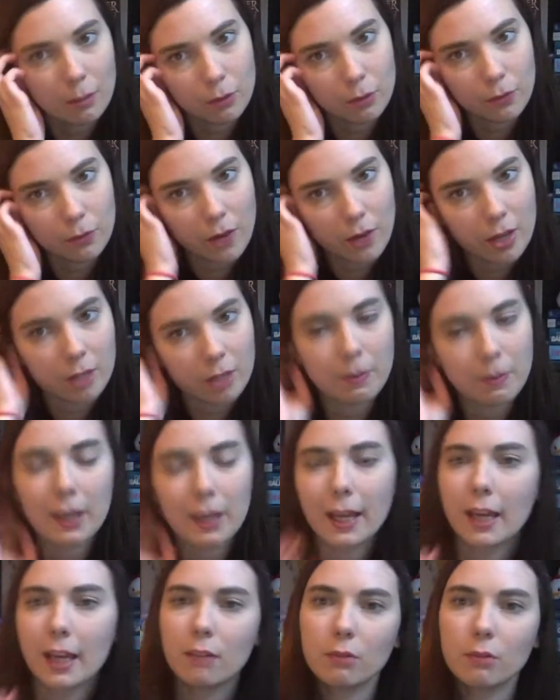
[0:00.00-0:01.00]
It was fresh in my
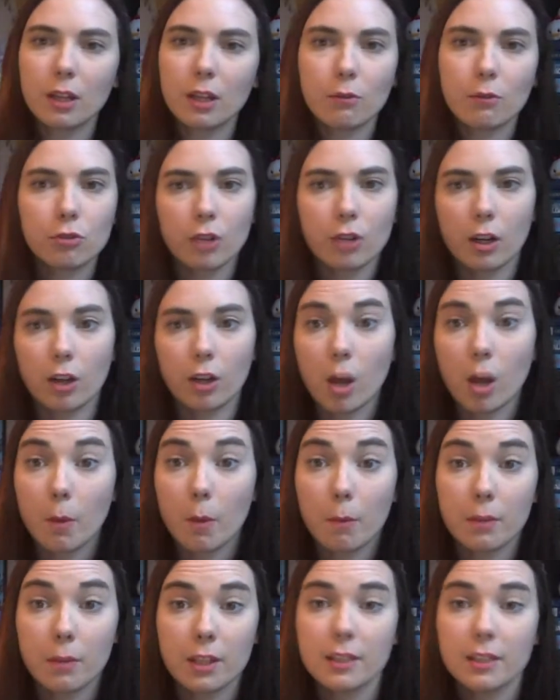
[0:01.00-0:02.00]
head when I was trying to come
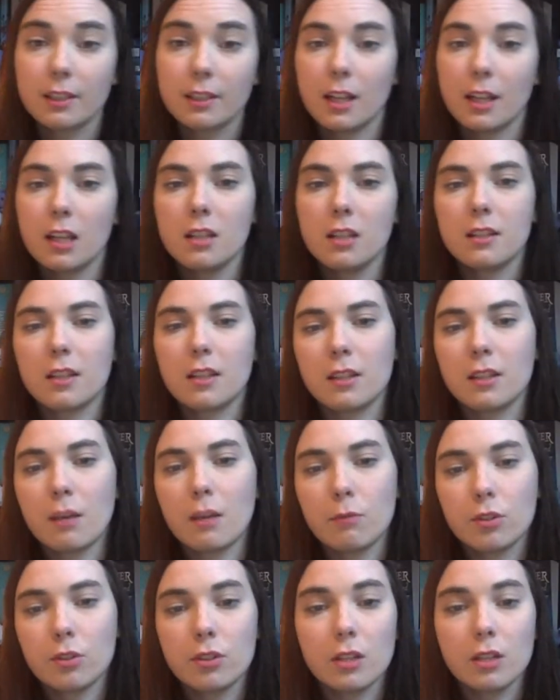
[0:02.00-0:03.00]
up with this list, and
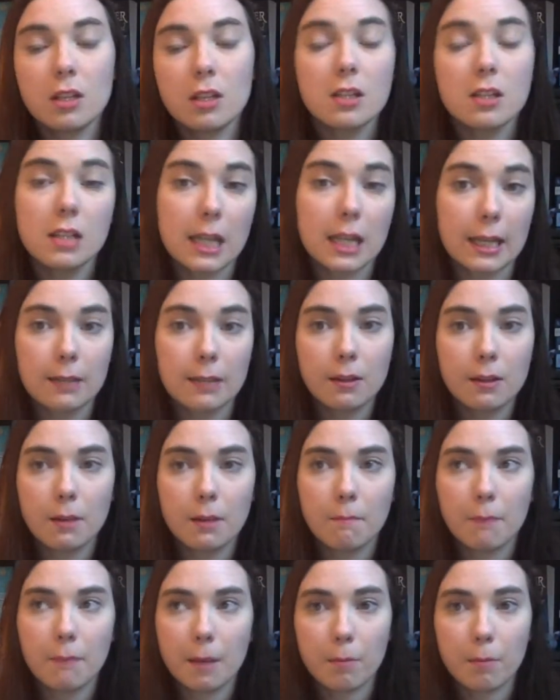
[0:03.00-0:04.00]
that was Tin
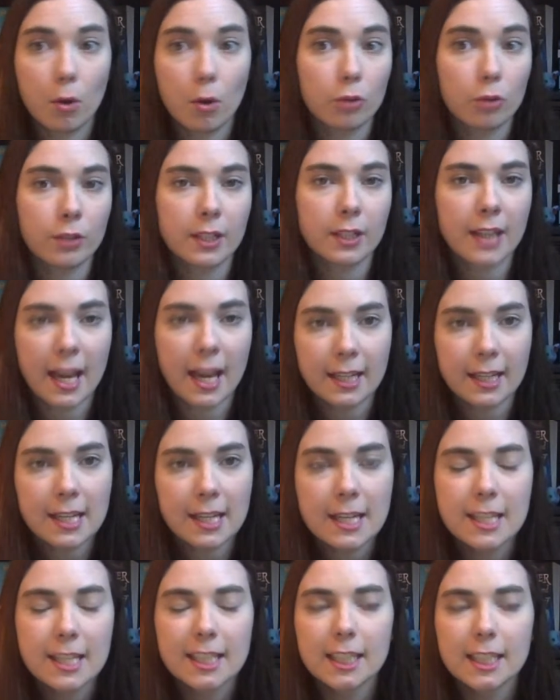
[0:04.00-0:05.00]
by Pádraig
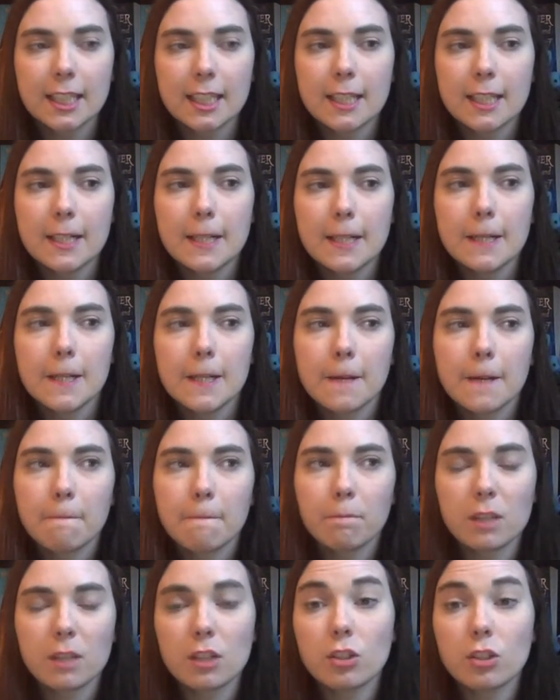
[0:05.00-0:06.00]
Kenny.
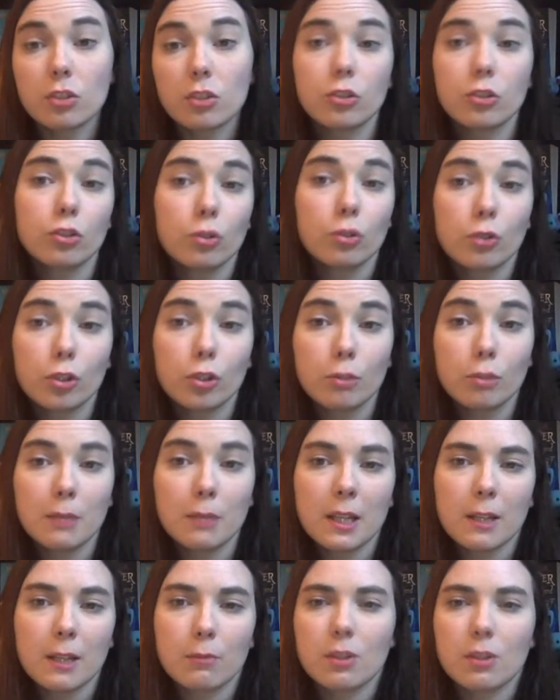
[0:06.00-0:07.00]
This sounded so good to
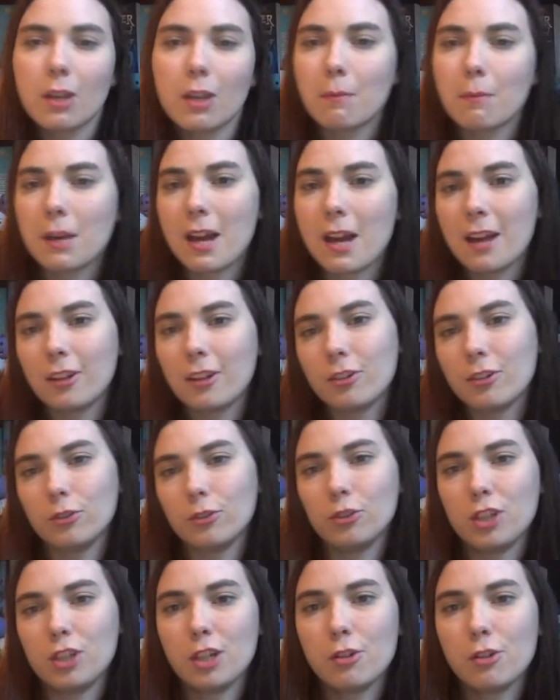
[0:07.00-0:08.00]
me. It was like Mechanical
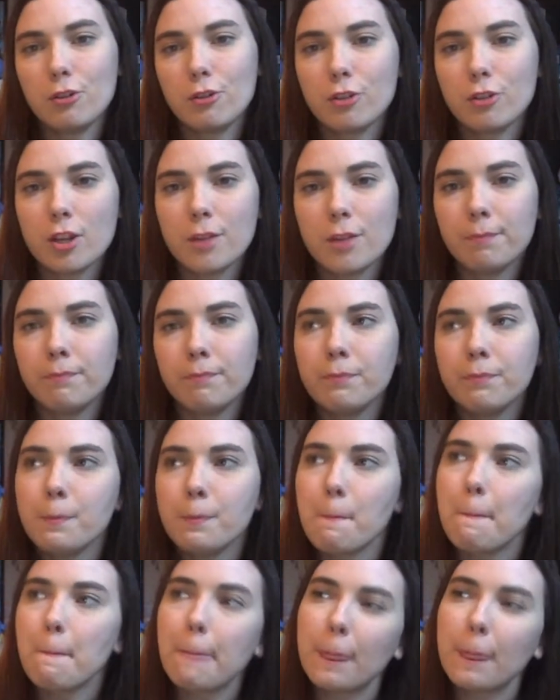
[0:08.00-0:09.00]
Children.
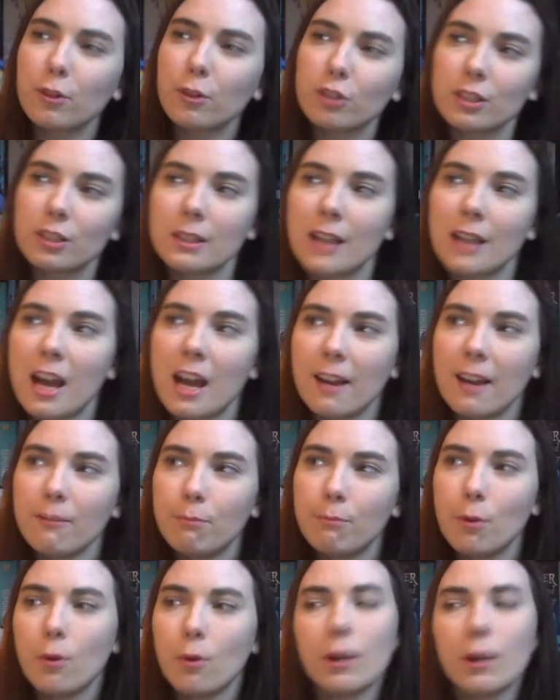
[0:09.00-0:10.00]
There's this
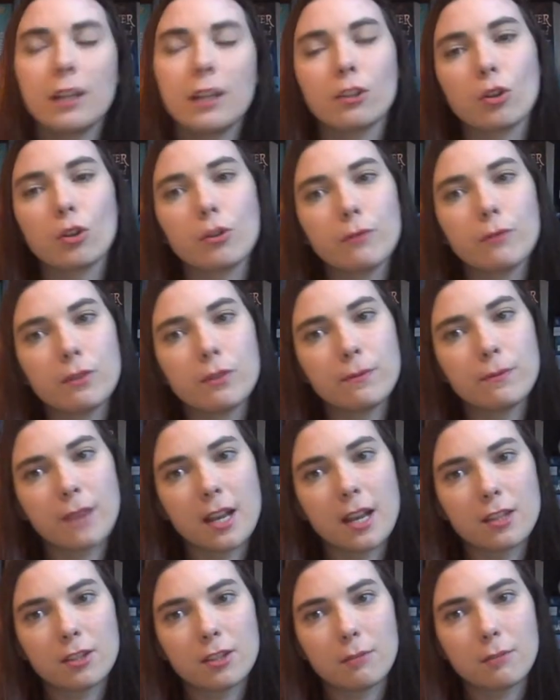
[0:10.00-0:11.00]
live boy, and all of his
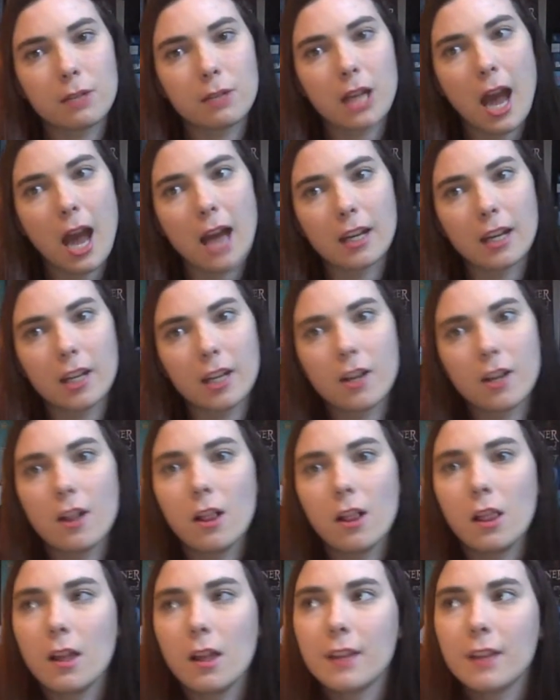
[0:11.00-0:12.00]
friends are
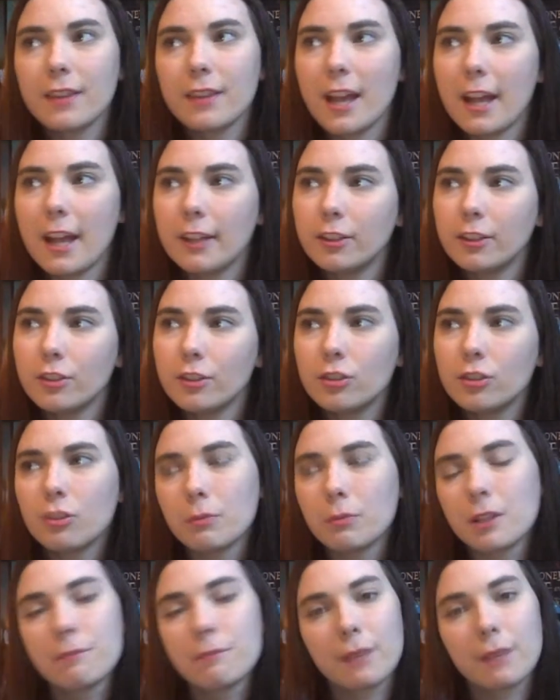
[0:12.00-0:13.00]
mechanical, and then
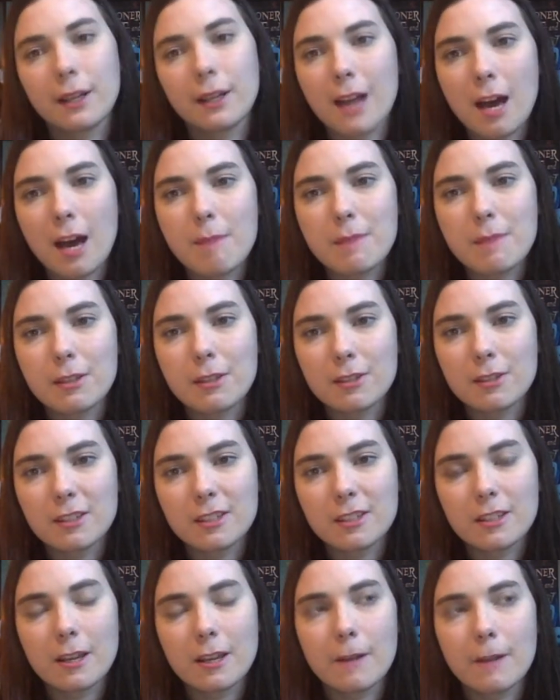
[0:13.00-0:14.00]
something big
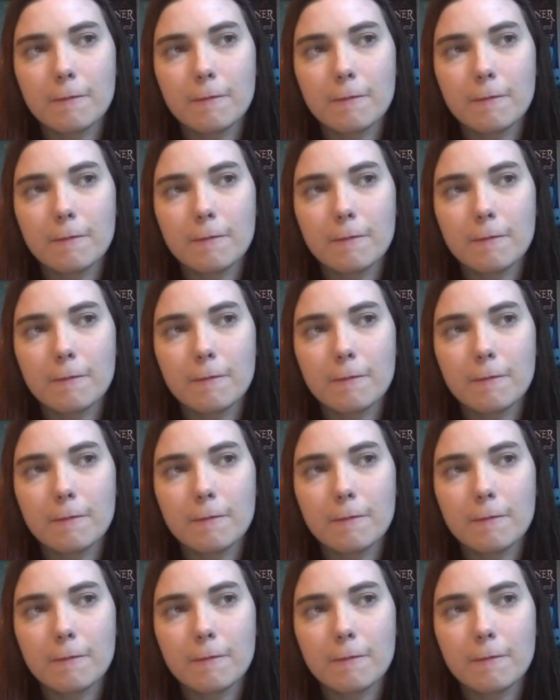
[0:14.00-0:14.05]
happens.